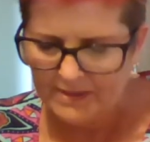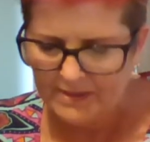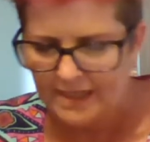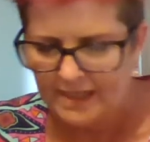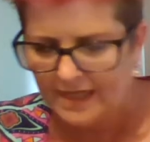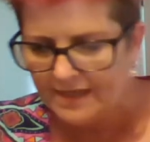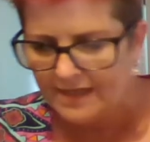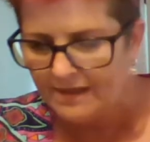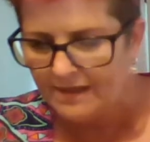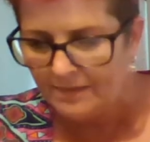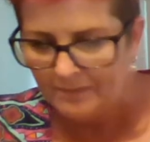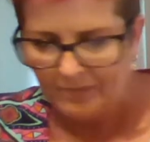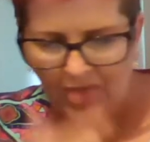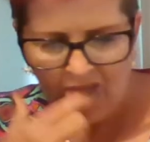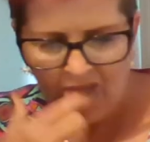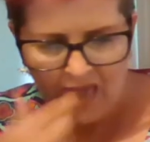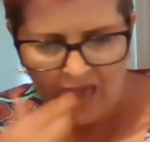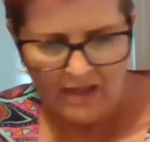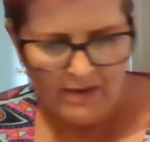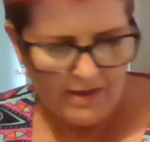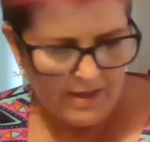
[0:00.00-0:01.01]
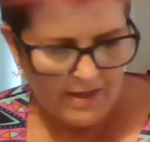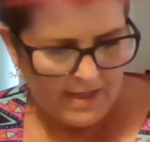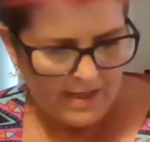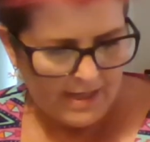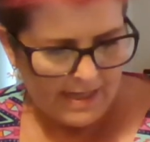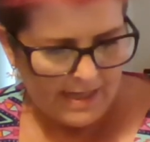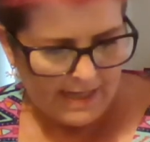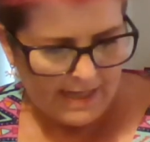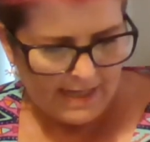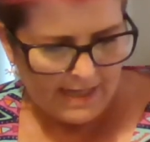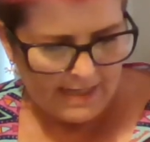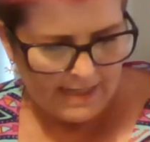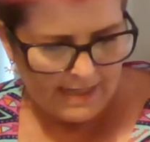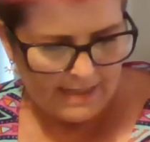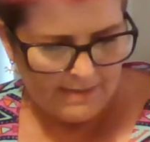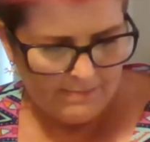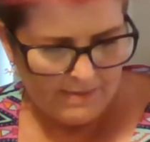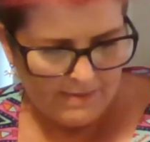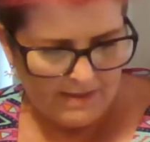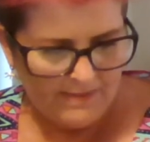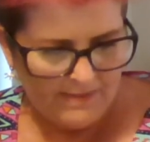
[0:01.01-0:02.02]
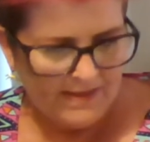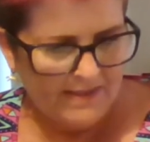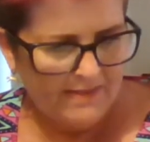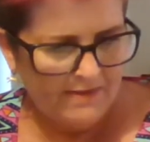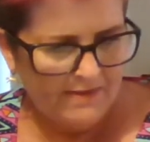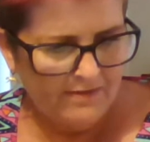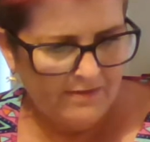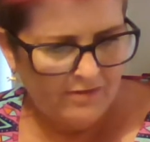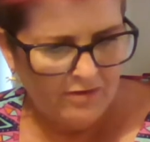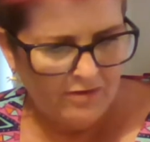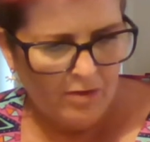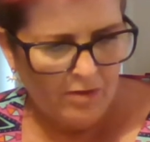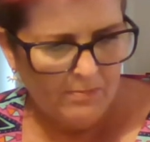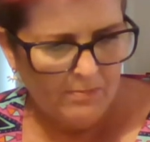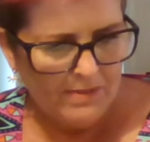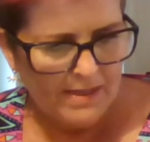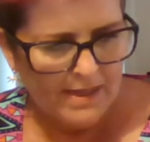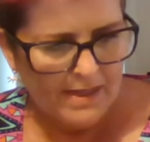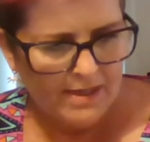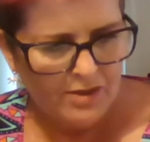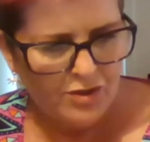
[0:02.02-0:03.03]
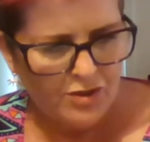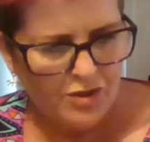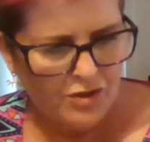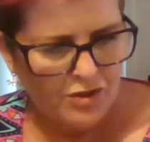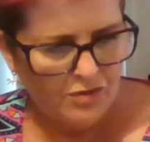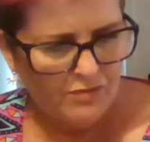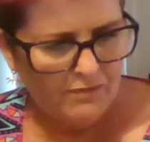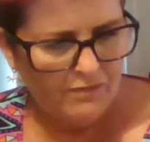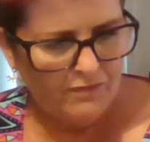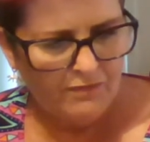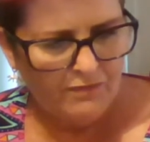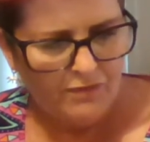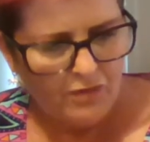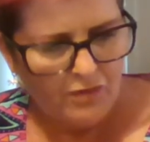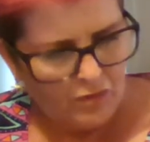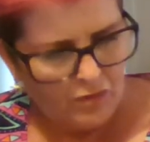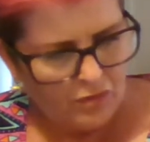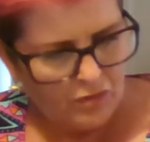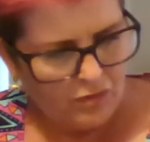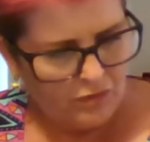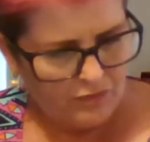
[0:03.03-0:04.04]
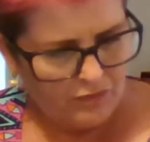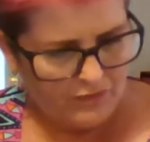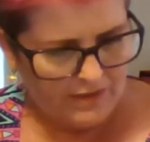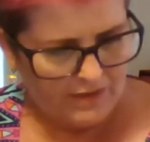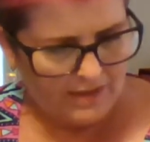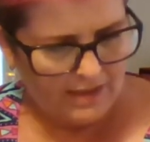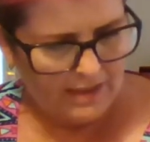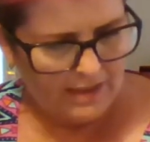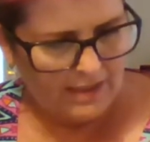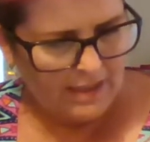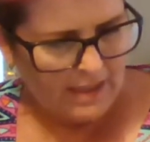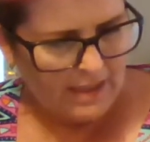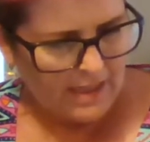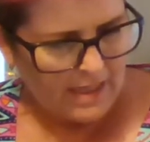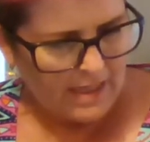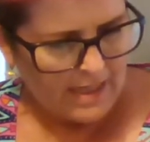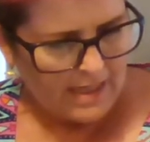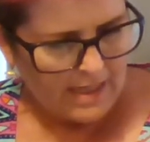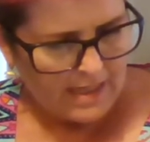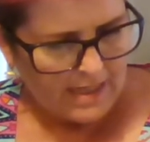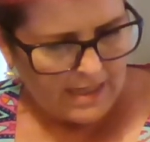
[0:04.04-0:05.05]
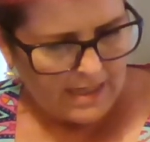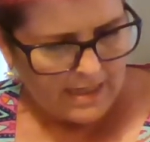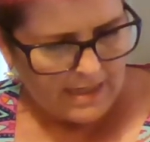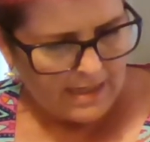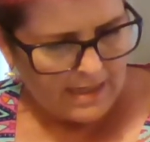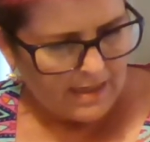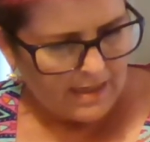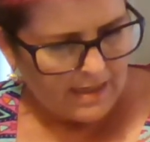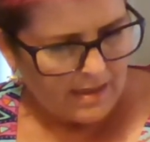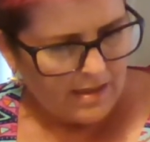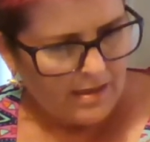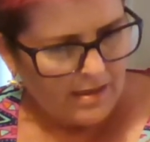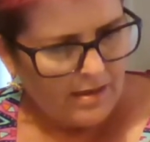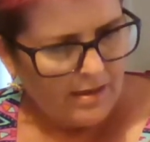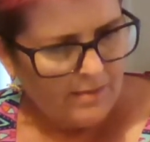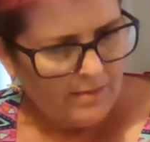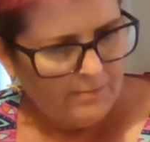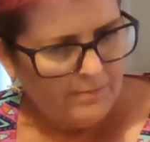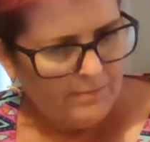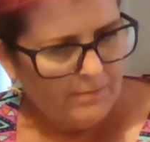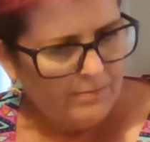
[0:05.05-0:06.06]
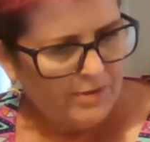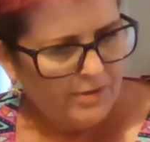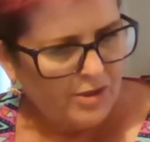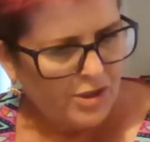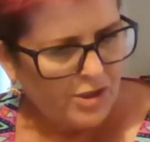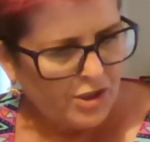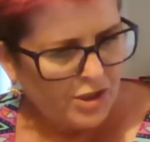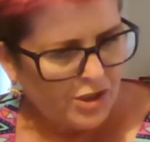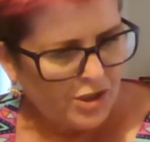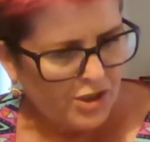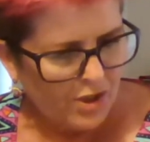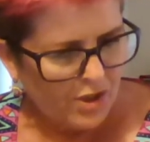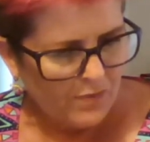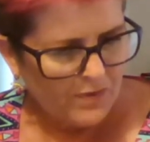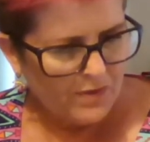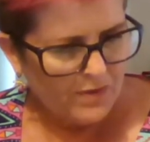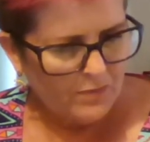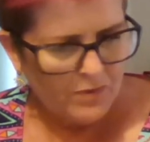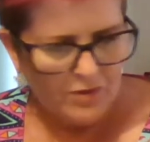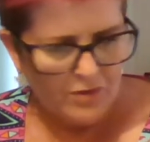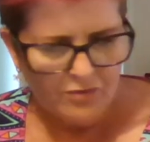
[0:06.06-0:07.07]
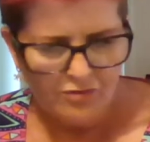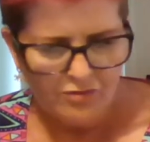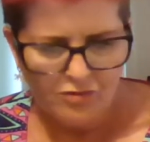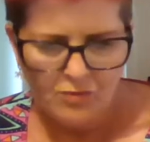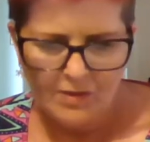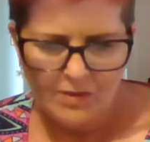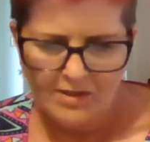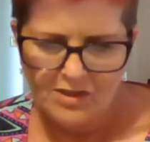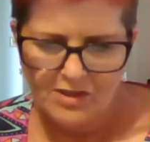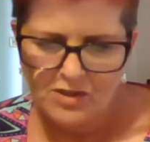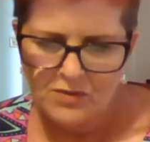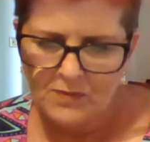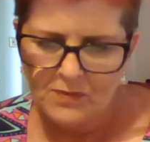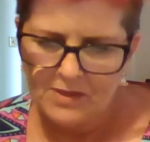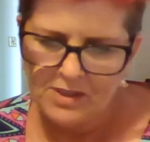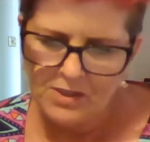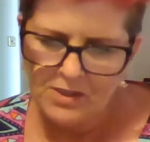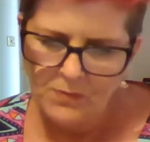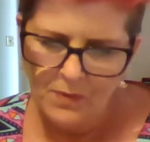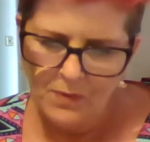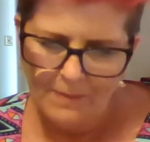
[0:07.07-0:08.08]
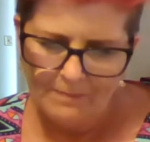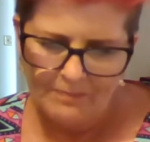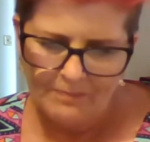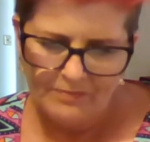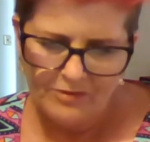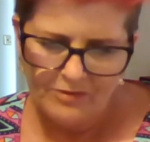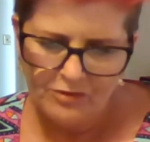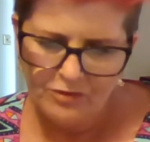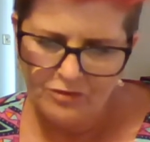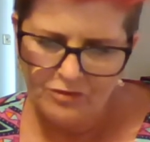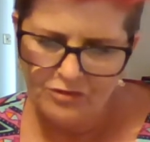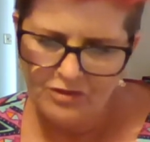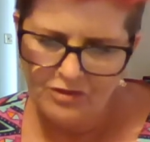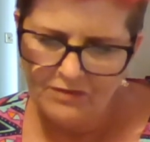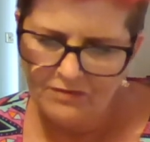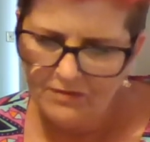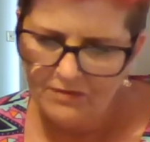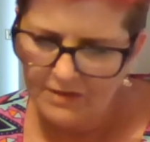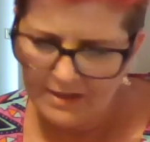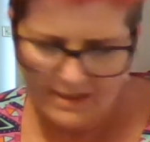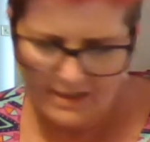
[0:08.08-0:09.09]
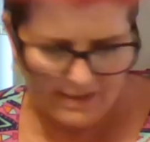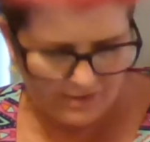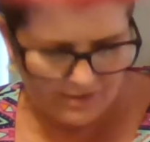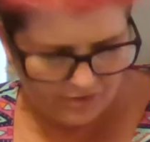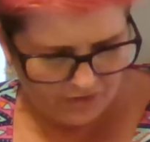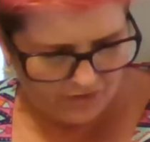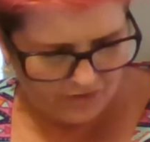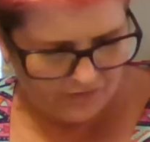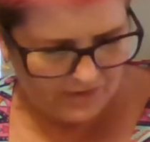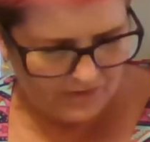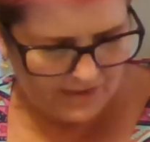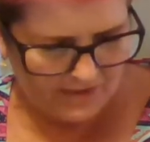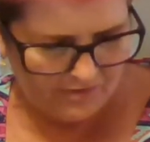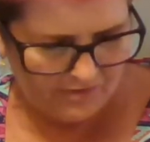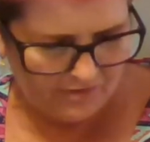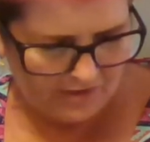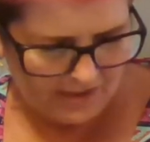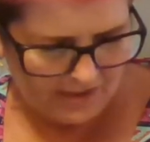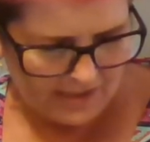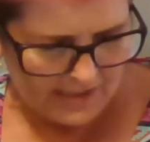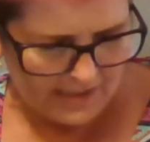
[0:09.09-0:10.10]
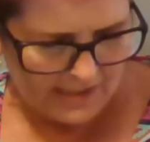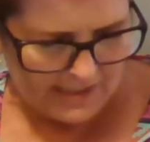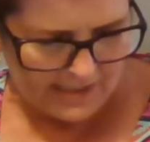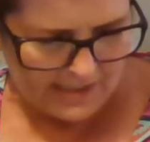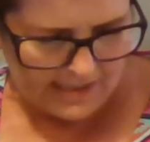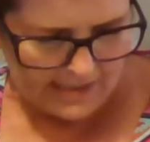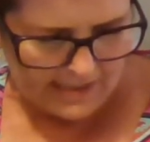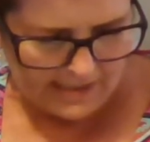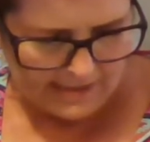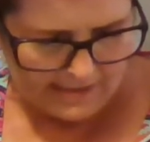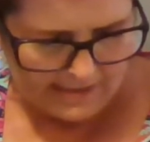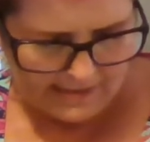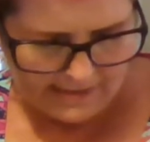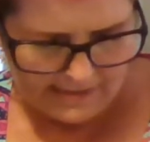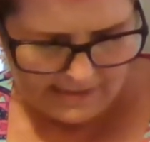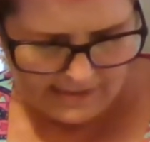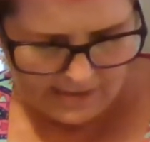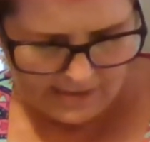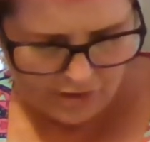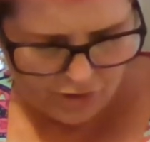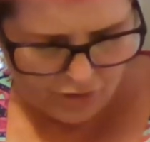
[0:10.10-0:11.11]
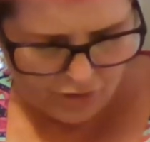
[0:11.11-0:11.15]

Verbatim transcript: again. Um, and then there's a nomination for the um, British Sewing Awards 2021. So there's different categories and it's